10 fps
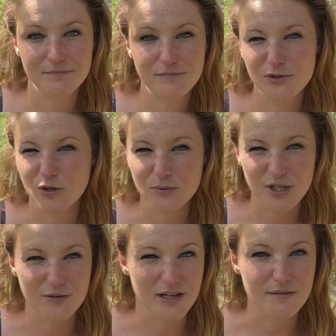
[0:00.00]
stopped
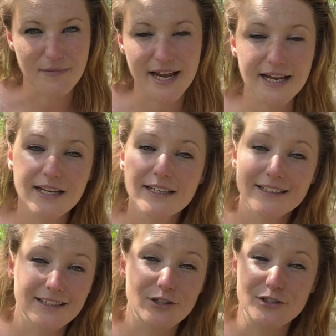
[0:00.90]
sowing in May
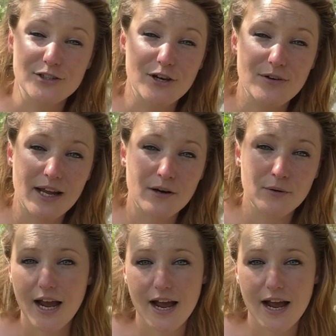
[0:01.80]
that you could sow now.